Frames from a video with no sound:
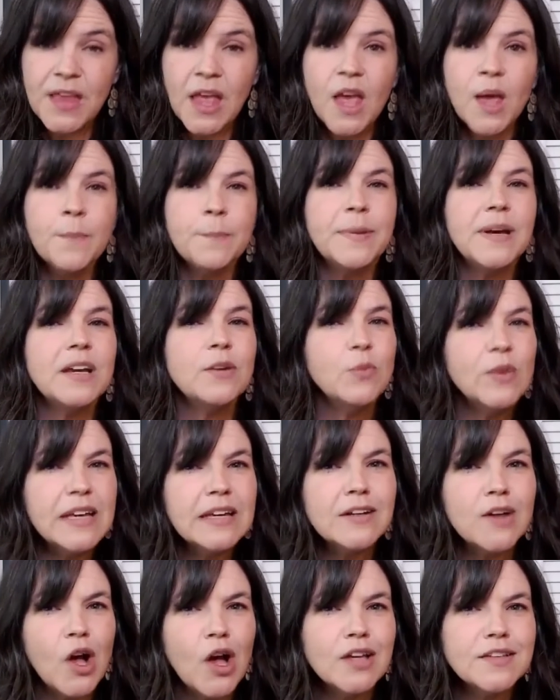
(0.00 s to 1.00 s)
But we
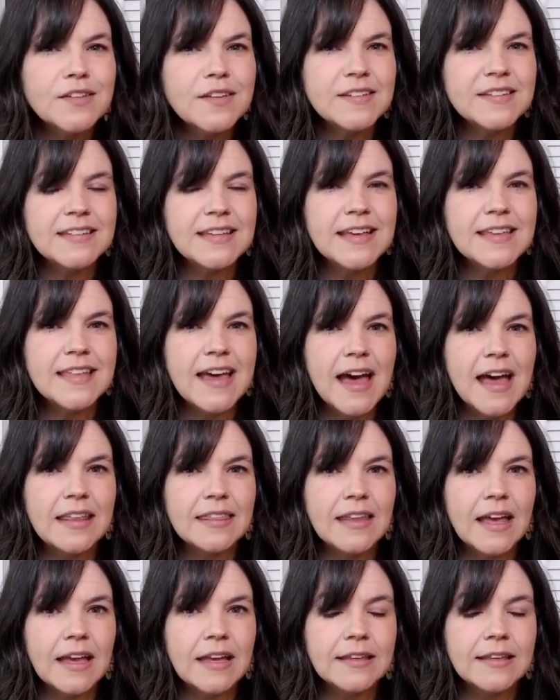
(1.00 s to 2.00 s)
can also say that,
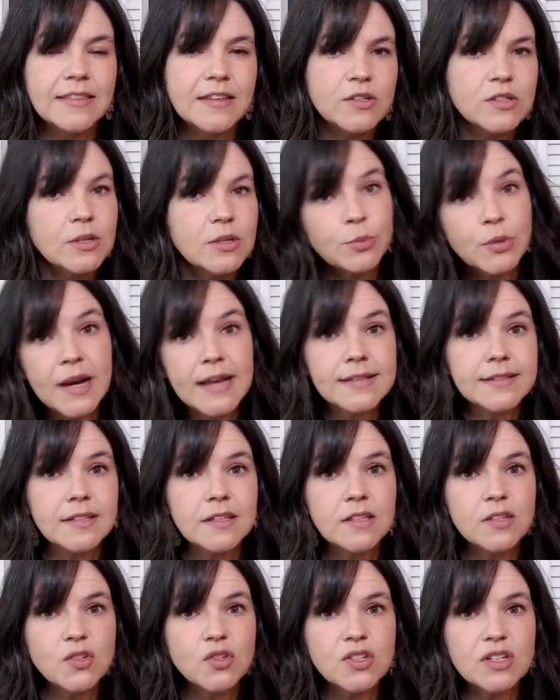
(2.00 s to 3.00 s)
like, there's a bright
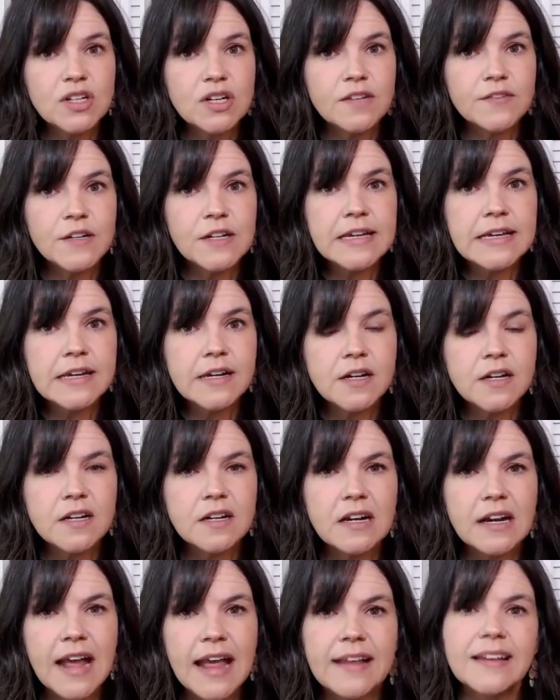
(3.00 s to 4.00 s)
solution over
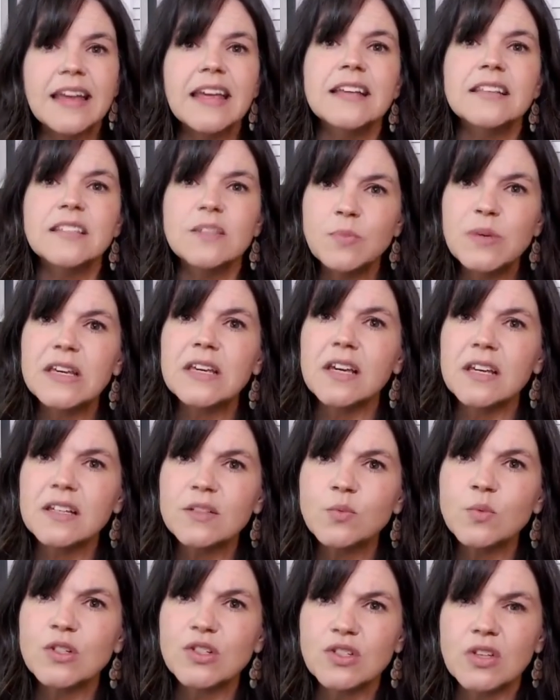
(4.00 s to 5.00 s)
here, and it's because
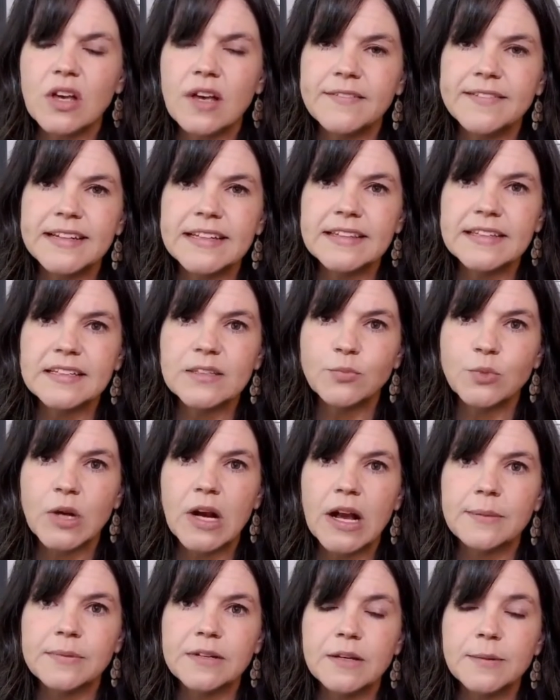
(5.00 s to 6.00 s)
we're solving this
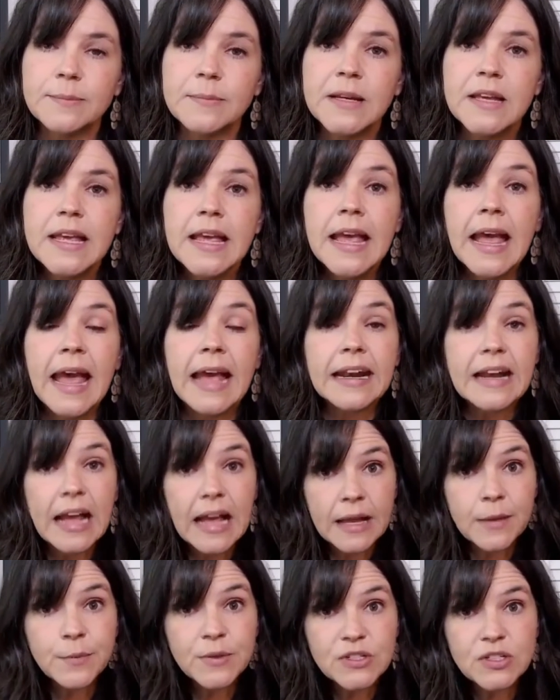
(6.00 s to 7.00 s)
problem. And
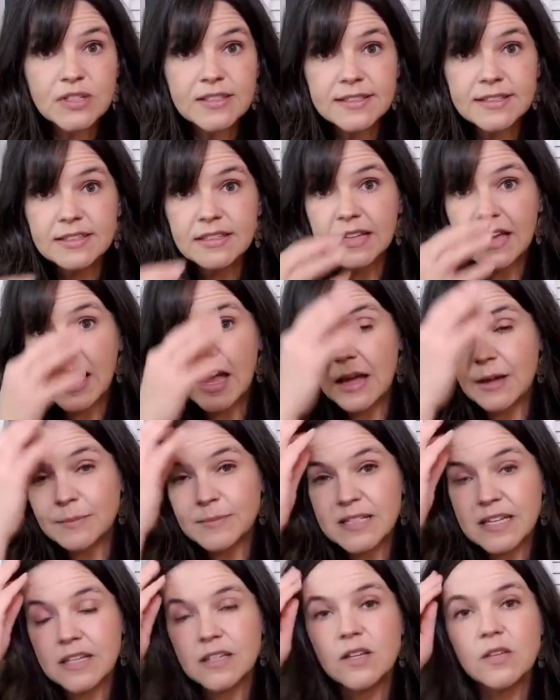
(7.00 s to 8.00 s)
I would just
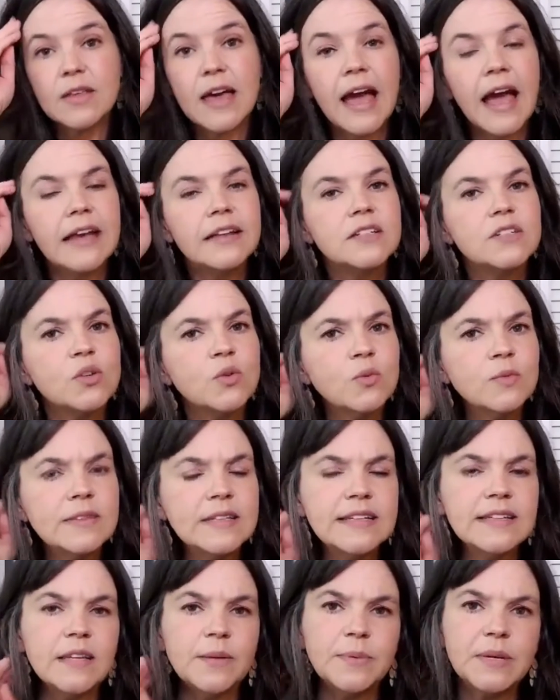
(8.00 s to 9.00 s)
tell you that I don't
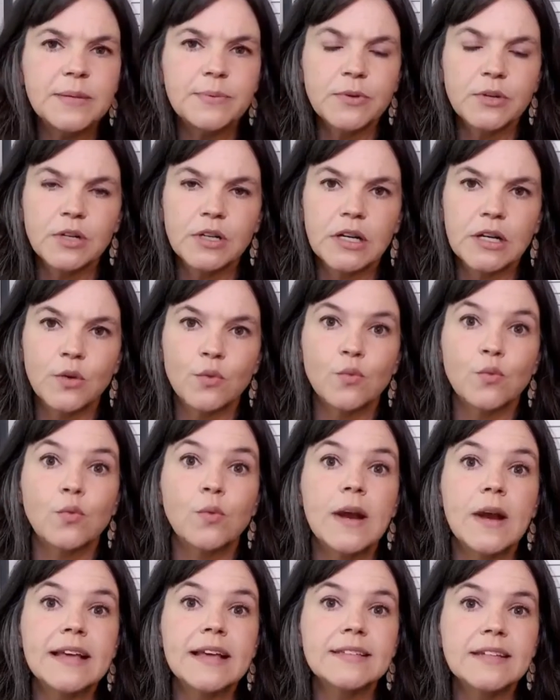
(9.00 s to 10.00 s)
think that people are going to
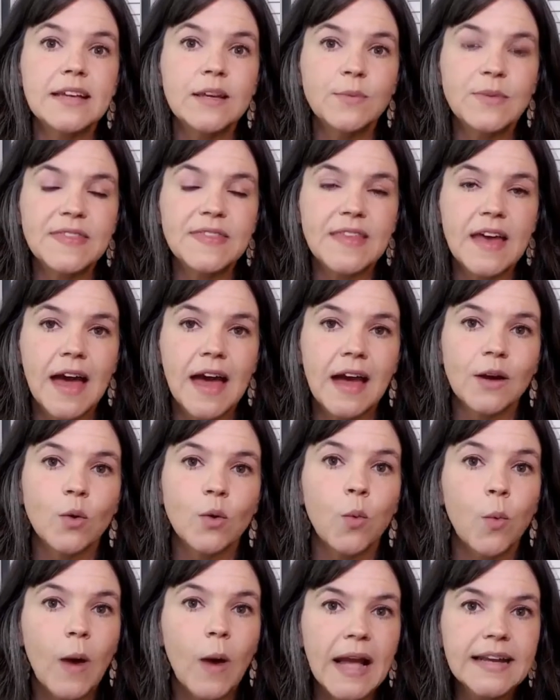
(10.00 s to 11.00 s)
resonate with that
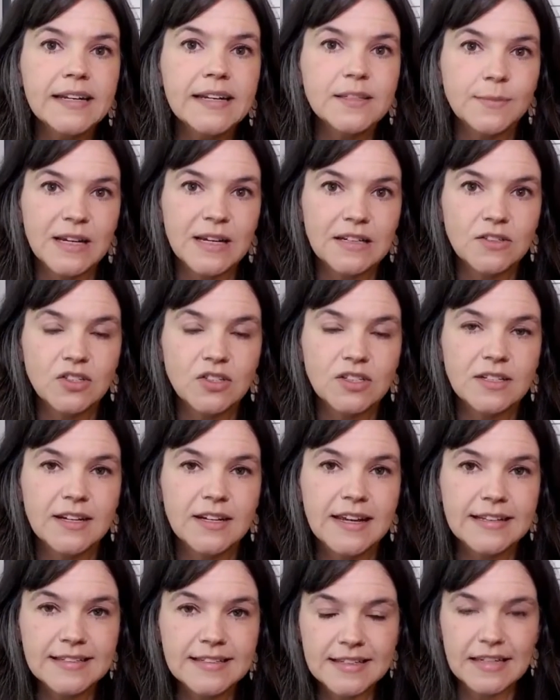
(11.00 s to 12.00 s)
quite as much.
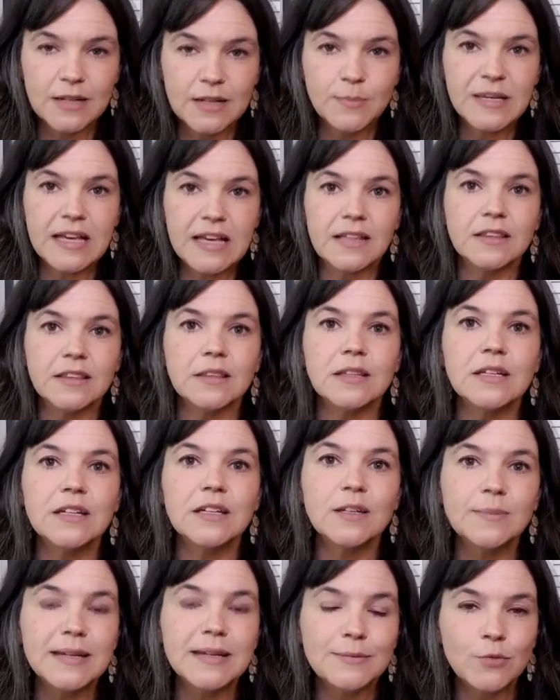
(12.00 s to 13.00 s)
It's going to be a little
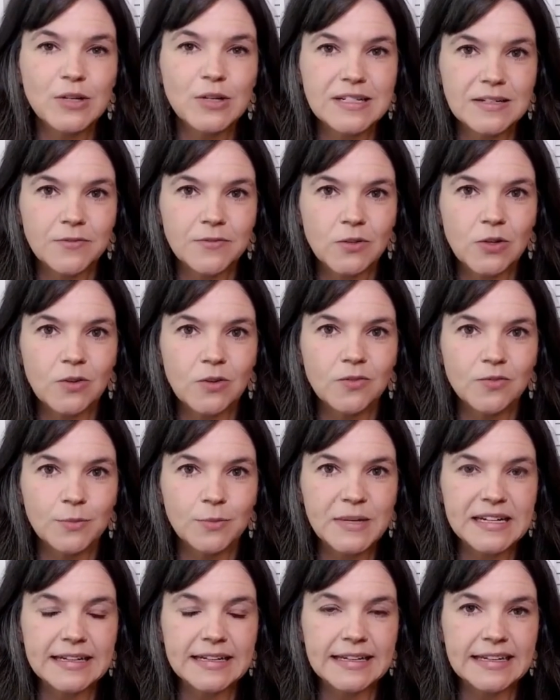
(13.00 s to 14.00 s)
bit more difficult for me
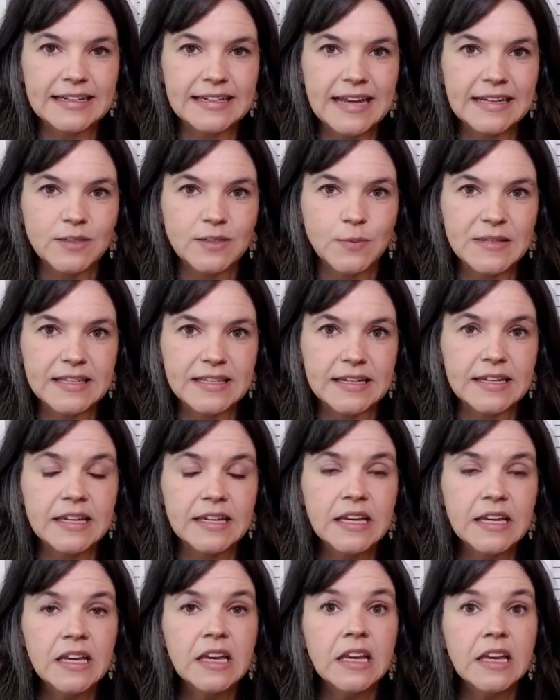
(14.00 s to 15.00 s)
to connect with it
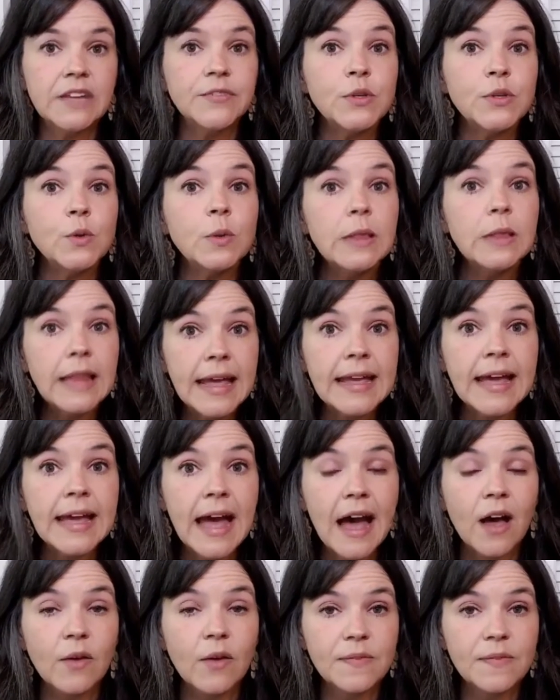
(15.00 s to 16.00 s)
if you lay it
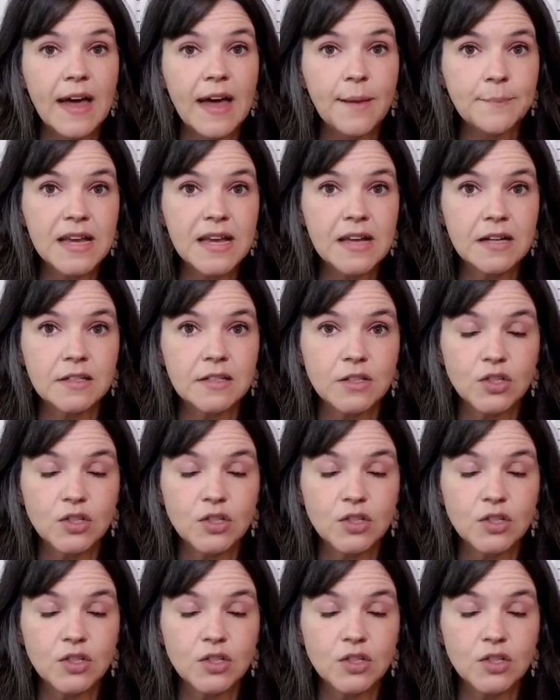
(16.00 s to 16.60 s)
out in that manner.